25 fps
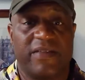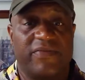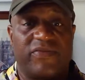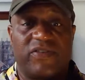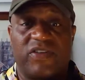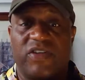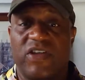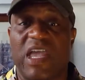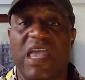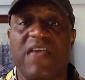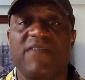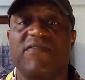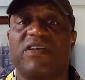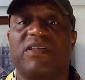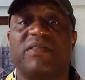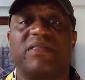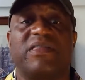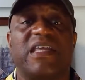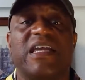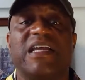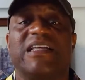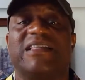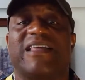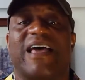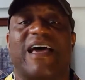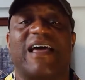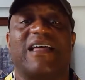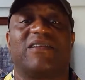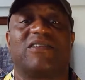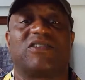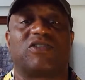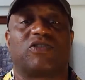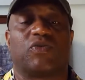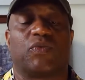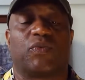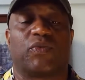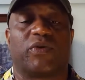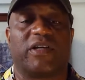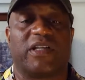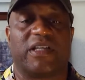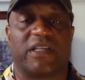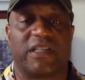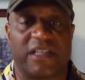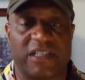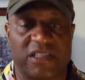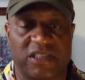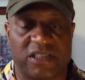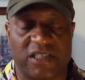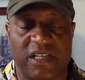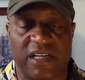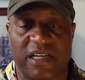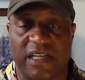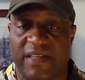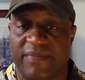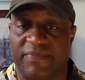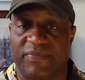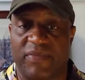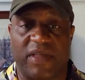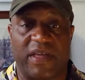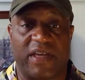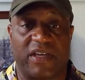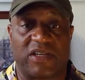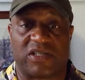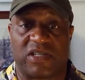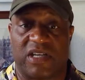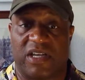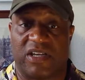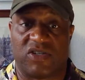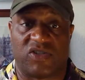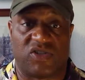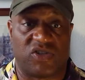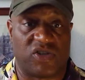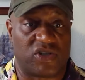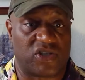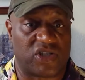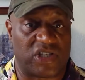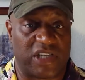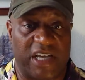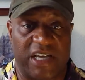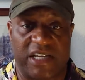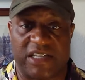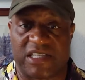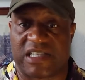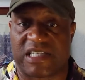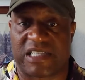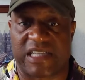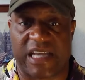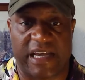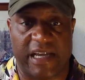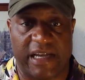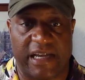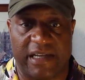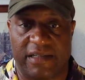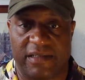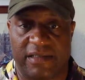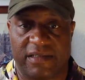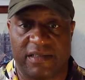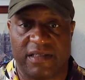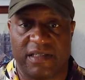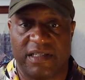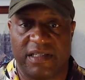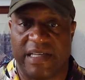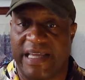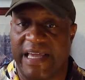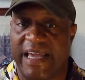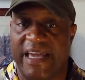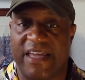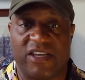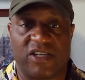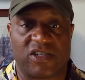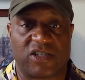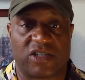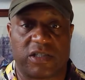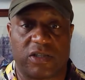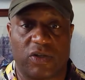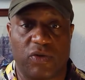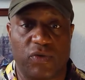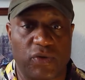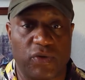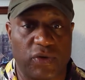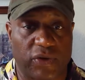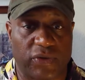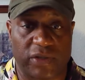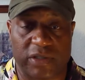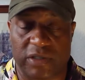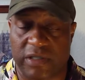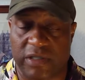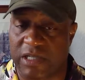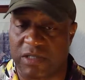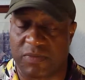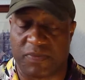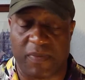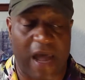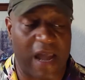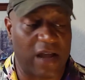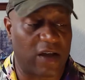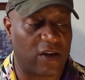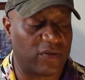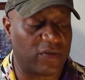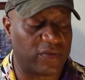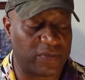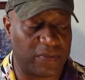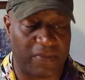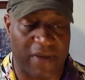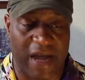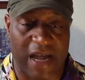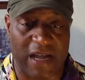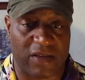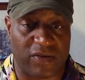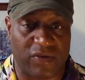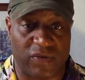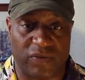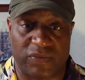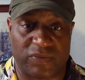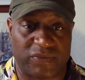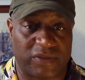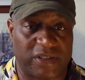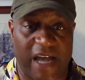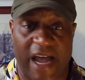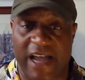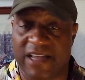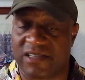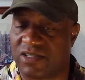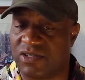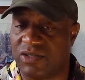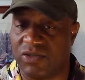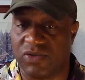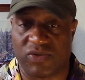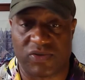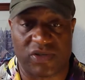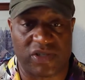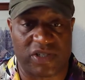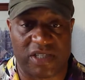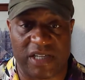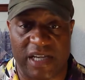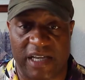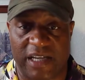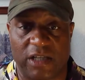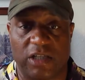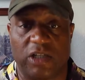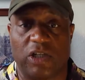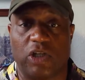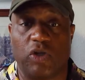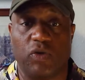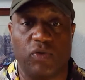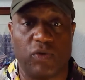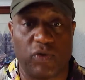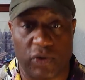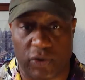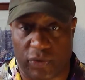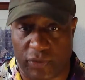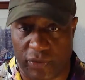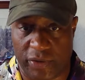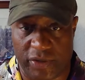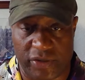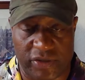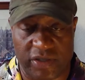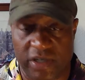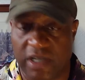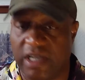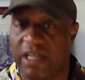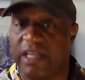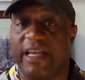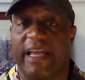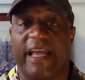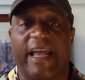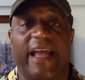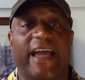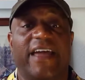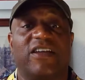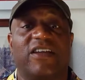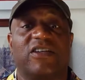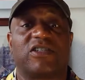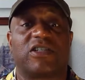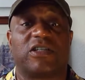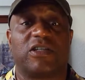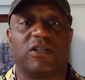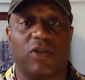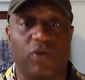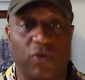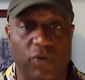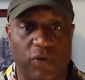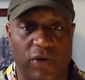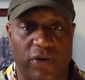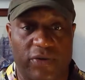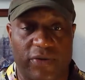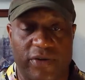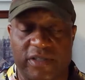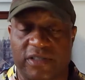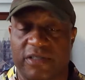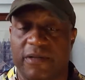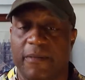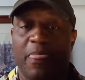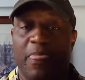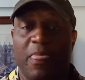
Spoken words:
To even think that's realistic is just insane. It is ludicrous, as Michael Tyson used to say. It's ludicrous. It is ludicrous.